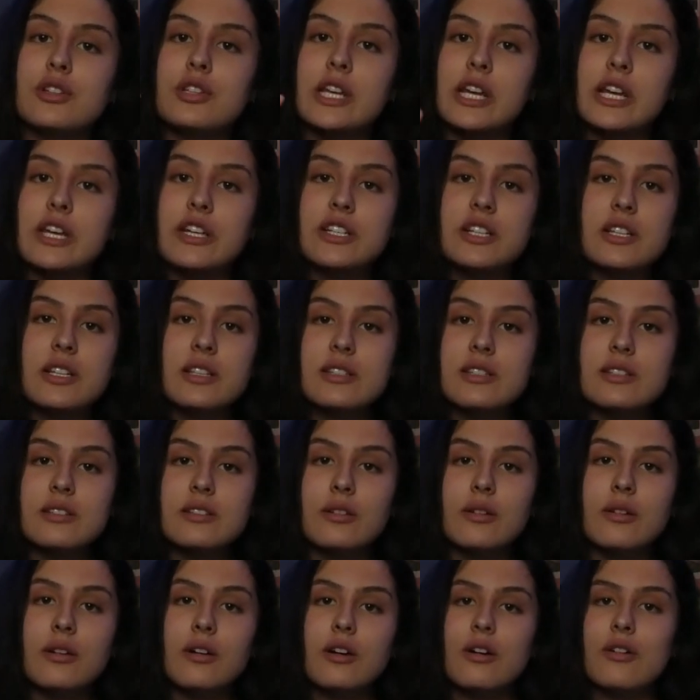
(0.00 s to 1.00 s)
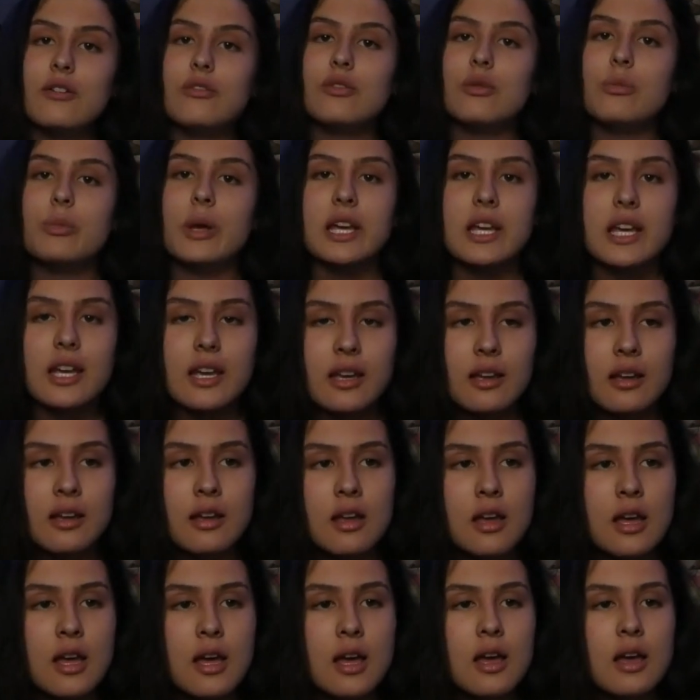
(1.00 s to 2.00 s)
the teachers for making
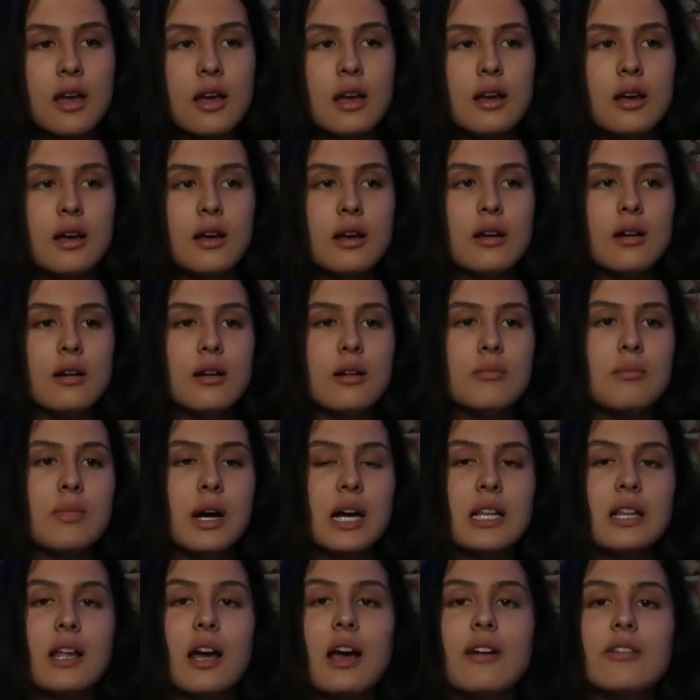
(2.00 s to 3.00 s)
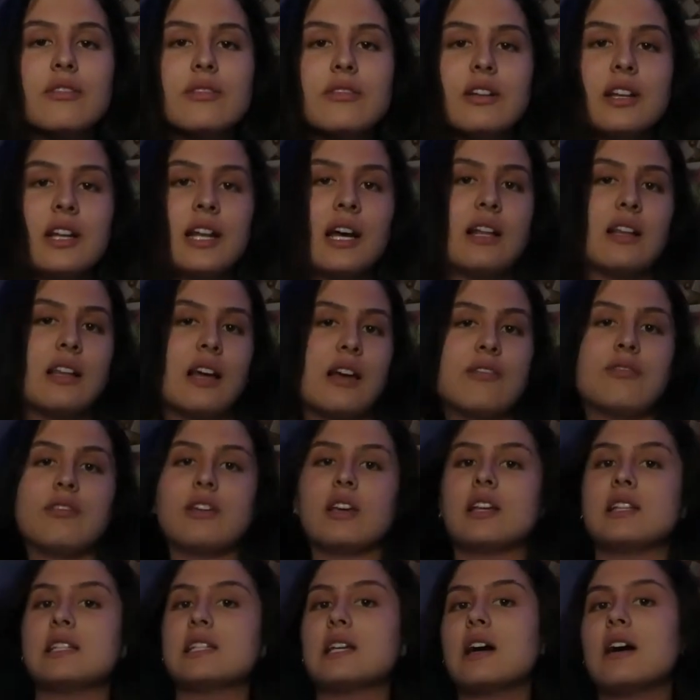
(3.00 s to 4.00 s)
my life and our life
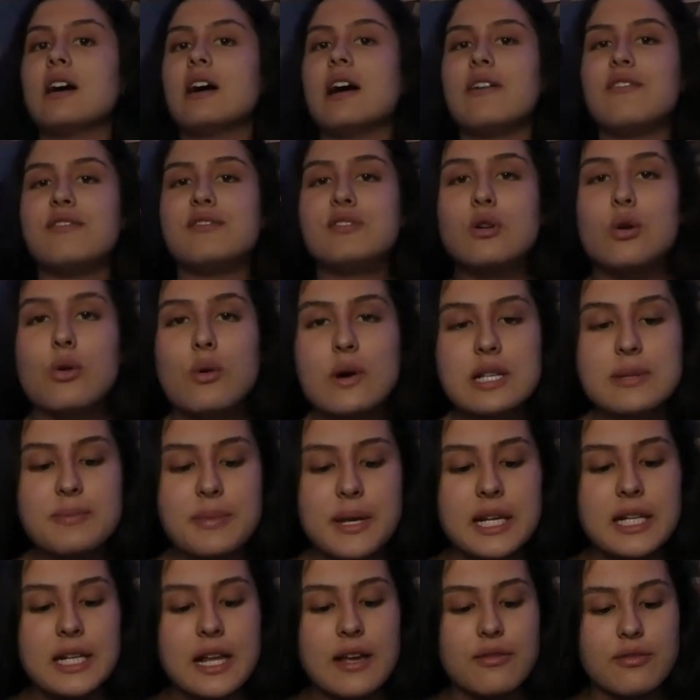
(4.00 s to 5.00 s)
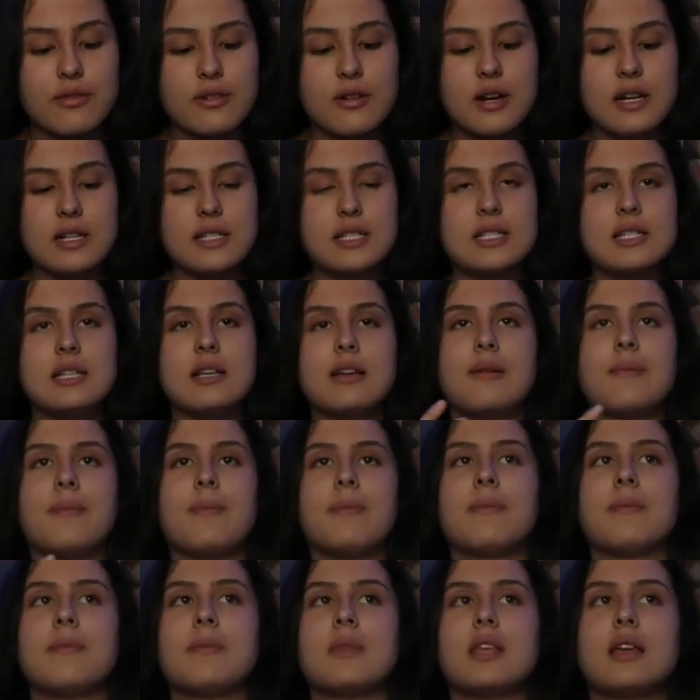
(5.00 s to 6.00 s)
easier and for always being there for us.
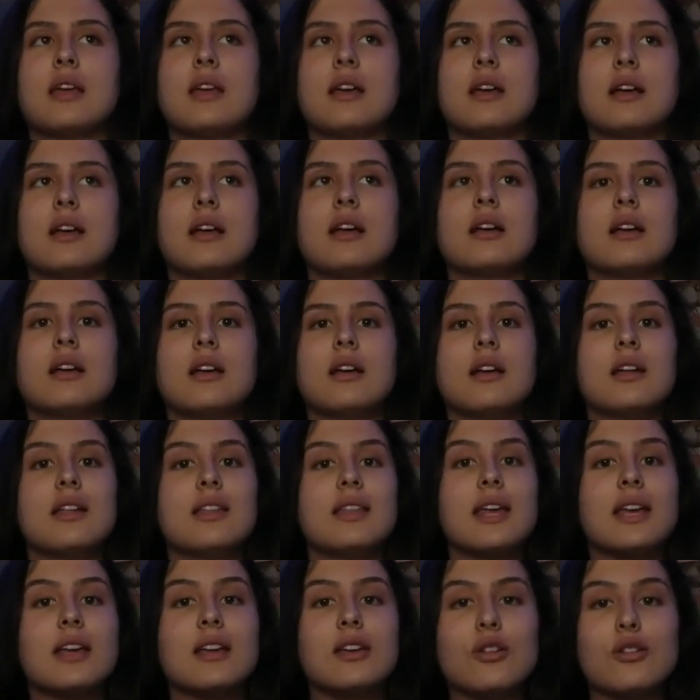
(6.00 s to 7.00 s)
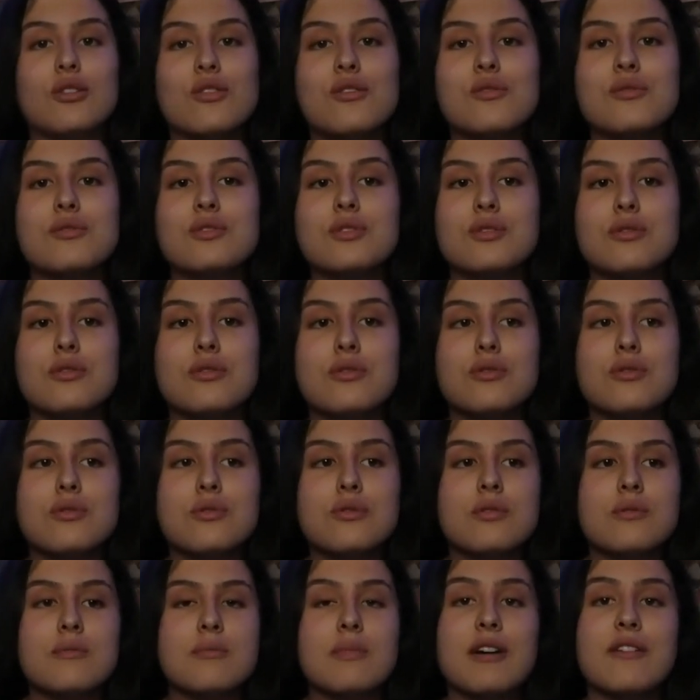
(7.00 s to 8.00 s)
Thank you
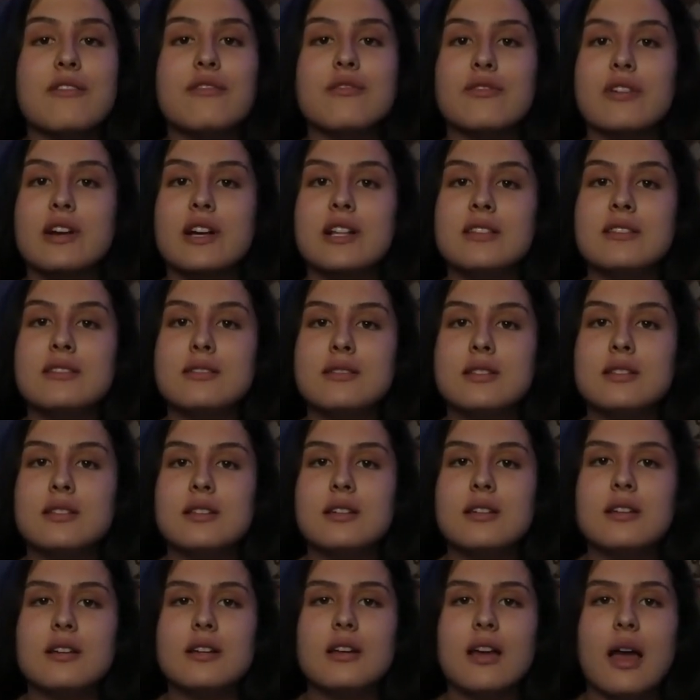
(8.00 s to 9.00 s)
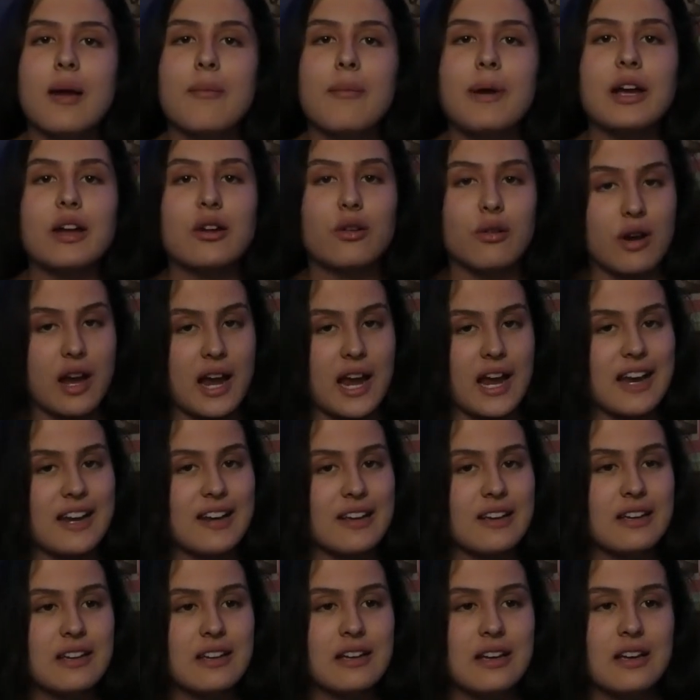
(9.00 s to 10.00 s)
to my friends and my
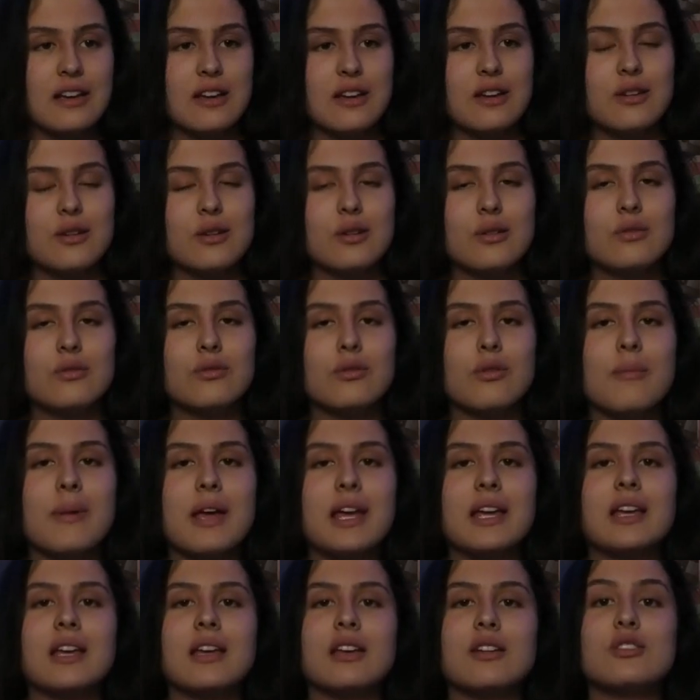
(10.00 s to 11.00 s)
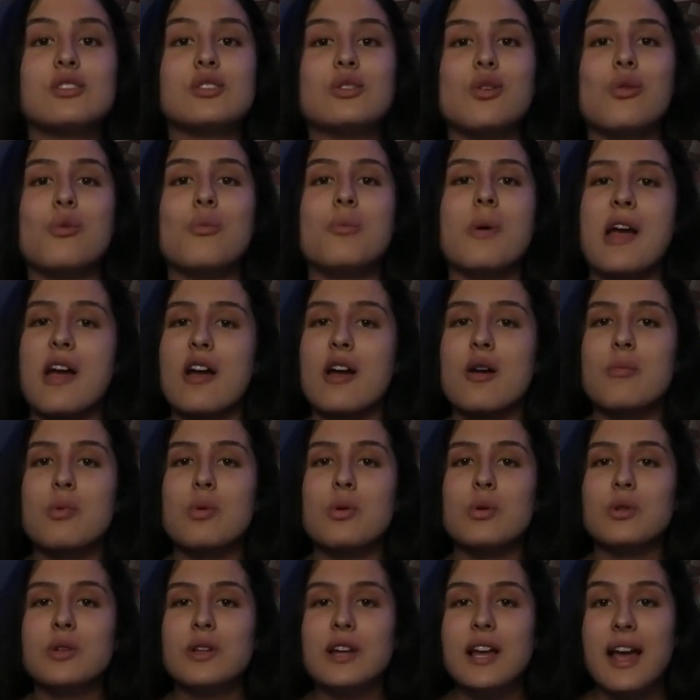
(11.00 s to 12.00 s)
grade for making school
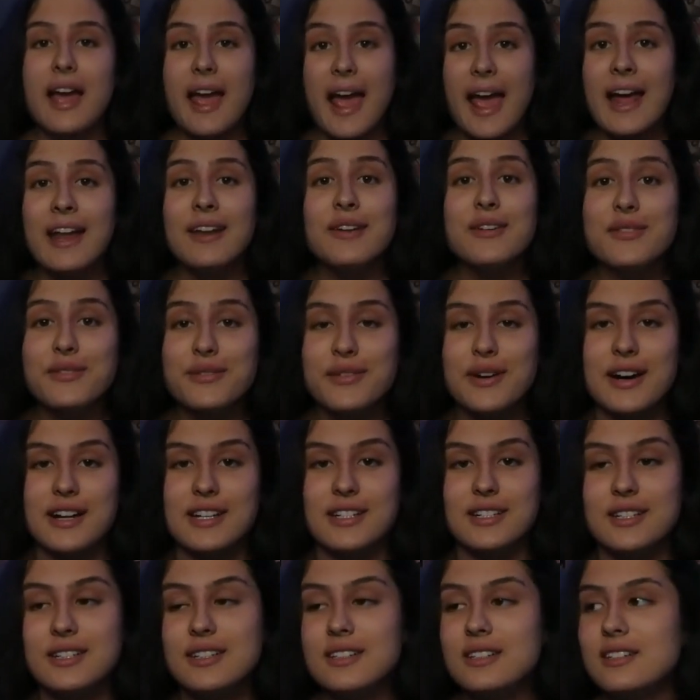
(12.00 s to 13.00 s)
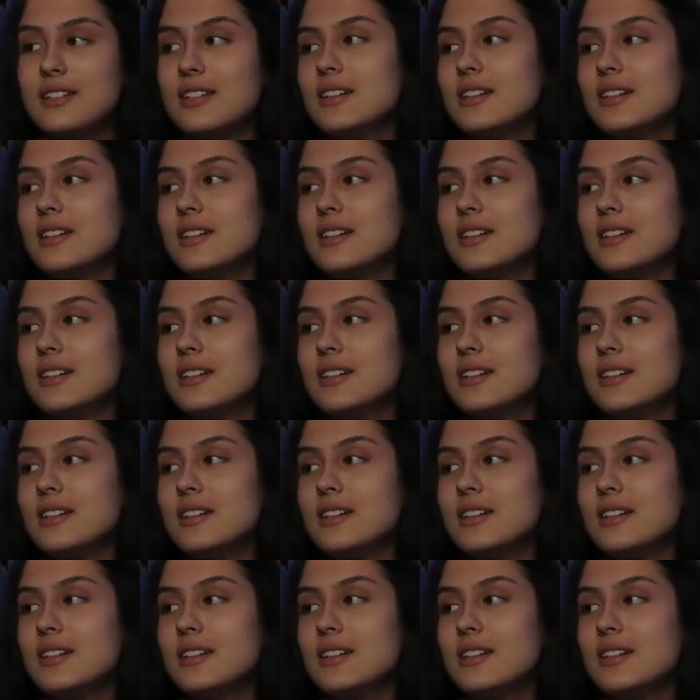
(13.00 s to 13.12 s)
bearable and fun.